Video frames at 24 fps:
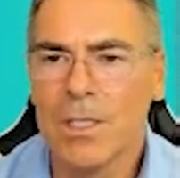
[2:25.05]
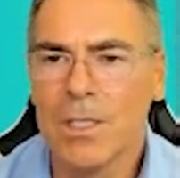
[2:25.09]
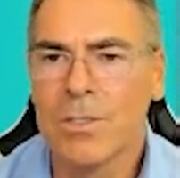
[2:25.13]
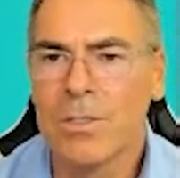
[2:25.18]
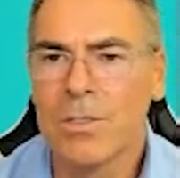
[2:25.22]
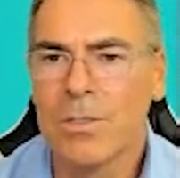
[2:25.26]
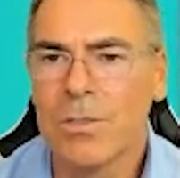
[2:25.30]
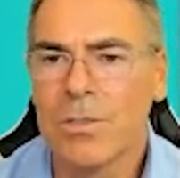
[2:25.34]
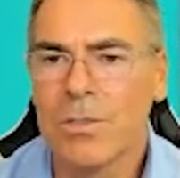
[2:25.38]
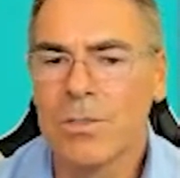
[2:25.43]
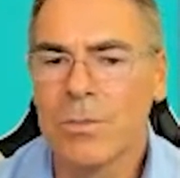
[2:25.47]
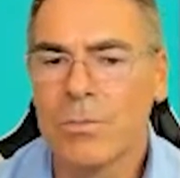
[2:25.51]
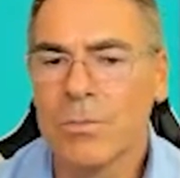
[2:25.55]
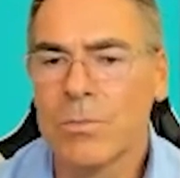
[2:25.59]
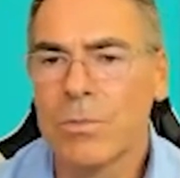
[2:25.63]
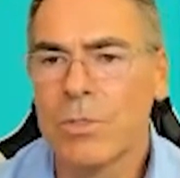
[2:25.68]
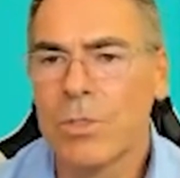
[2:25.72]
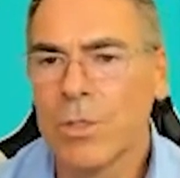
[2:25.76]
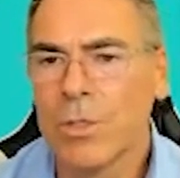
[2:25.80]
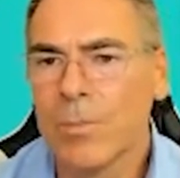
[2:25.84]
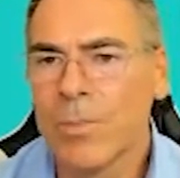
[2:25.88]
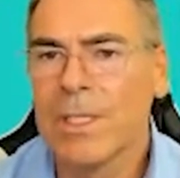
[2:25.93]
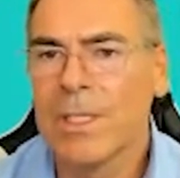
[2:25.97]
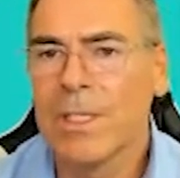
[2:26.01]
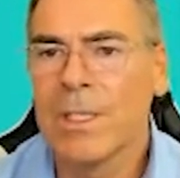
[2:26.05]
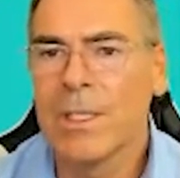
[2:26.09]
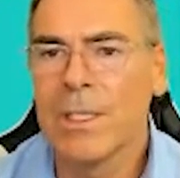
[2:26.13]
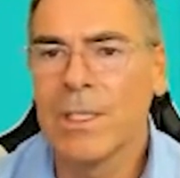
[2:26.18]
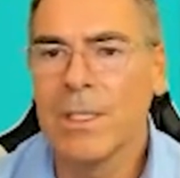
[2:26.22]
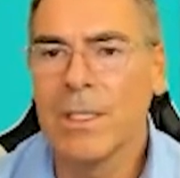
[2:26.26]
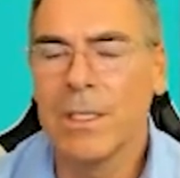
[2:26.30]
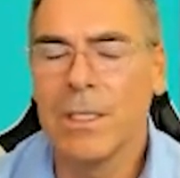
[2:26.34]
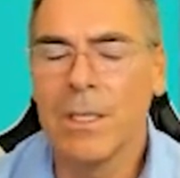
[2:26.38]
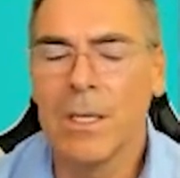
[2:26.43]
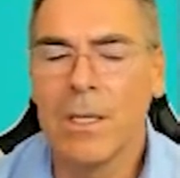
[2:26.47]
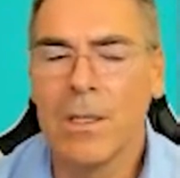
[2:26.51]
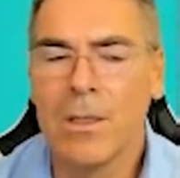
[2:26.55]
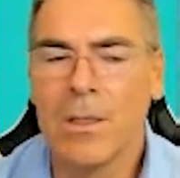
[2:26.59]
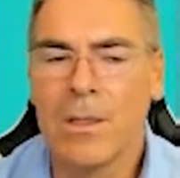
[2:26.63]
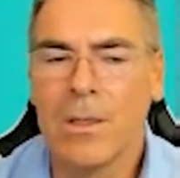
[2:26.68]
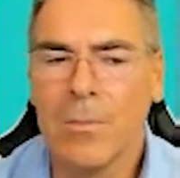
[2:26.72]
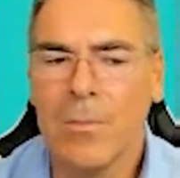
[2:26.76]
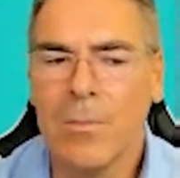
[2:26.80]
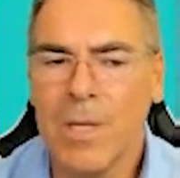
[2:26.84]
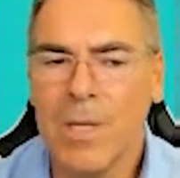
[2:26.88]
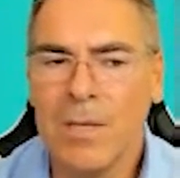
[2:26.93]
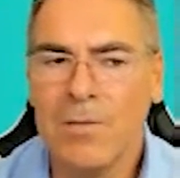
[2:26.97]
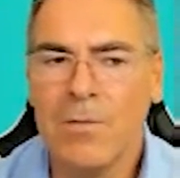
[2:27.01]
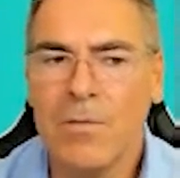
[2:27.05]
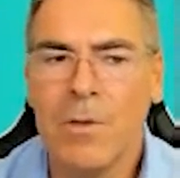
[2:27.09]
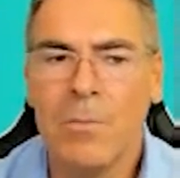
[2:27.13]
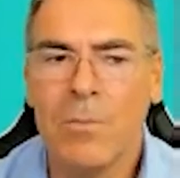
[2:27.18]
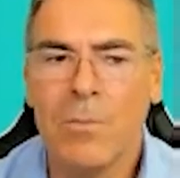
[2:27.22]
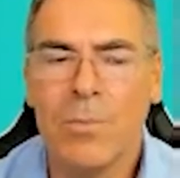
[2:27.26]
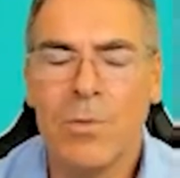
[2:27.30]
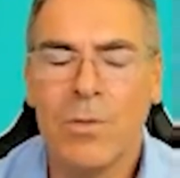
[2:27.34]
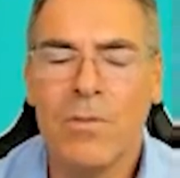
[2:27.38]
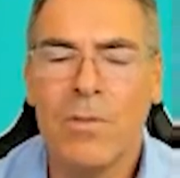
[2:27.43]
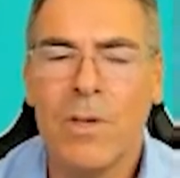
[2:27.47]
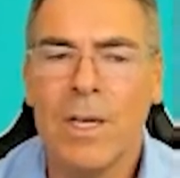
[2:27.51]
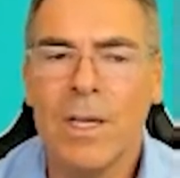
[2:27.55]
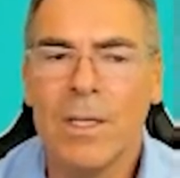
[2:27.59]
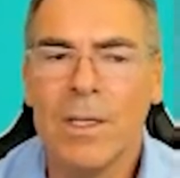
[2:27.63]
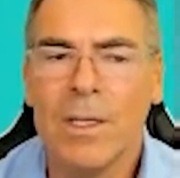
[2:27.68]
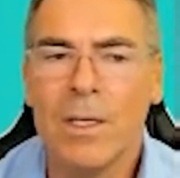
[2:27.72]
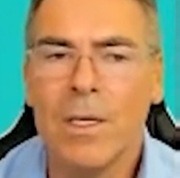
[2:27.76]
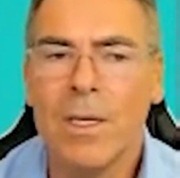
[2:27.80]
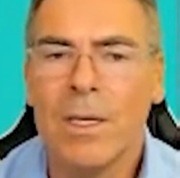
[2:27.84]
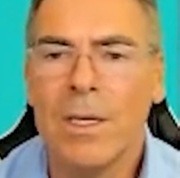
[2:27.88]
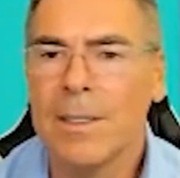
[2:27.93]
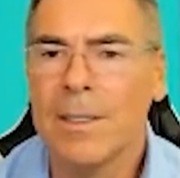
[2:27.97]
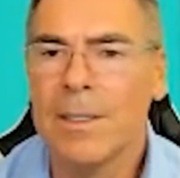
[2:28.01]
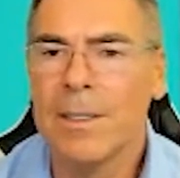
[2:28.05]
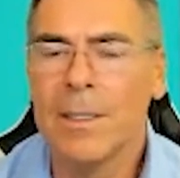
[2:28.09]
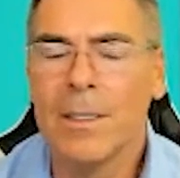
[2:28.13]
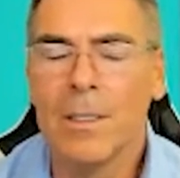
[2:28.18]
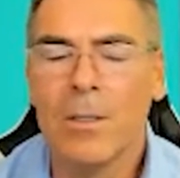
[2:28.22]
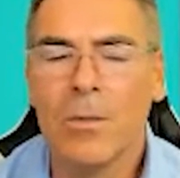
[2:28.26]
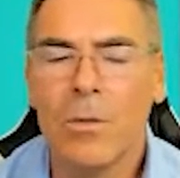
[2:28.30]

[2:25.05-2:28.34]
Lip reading: to typically either the platform provider, i.e.